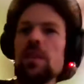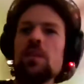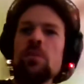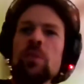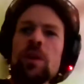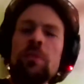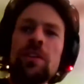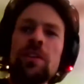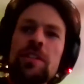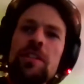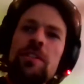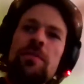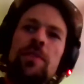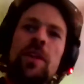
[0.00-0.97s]
we wanted to
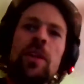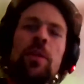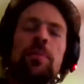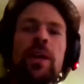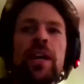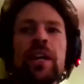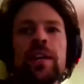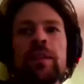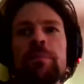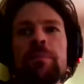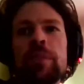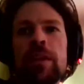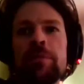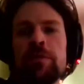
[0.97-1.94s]
develop a
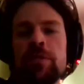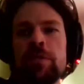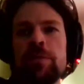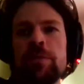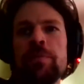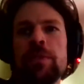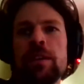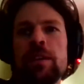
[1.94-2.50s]
platform.